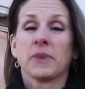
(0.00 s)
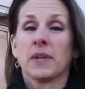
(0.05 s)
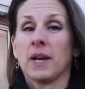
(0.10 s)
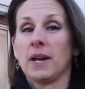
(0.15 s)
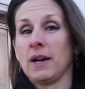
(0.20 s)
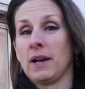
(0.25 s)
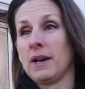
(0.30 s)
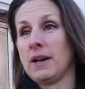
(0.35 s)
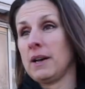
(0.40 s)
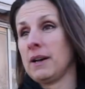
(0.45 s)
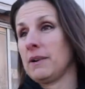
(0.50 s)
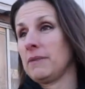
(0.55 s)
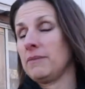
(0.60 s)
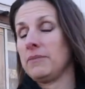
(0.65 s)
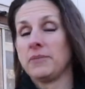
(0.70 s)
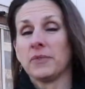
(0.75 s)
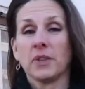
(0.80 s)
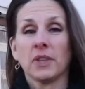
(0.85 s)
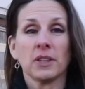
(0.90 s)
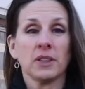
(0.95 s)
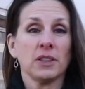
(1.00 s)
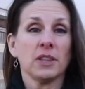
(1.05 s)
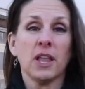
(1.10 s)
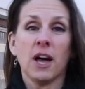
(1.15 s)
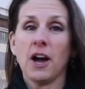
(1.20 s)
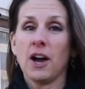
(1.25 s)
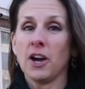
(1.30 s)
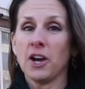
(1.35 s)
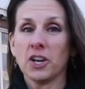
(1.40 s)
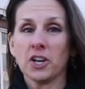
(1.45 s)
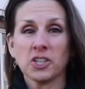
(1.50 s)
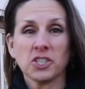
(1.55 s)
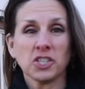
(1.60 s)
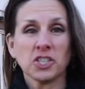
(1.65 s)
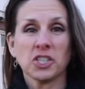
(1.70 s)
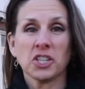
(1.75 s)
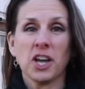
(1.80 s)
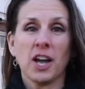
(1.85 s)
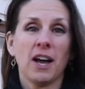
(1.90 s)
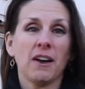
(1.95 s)
a
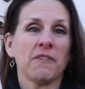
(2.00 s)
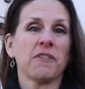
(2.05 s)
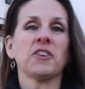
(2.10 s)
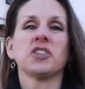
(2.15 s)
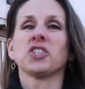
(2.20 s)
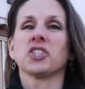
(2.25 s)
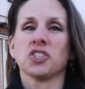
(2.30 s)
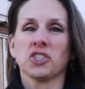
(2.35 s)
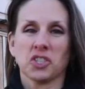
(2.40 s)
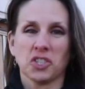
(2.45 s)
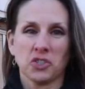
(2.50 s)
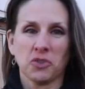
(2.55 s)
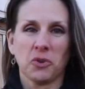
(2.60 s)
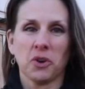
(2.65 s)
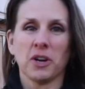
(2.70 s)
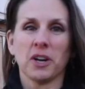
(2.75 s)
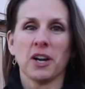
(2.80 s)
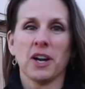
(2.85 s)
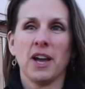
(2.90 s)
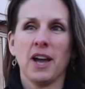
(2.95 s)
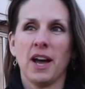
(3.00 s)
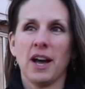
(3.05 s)
large furniture store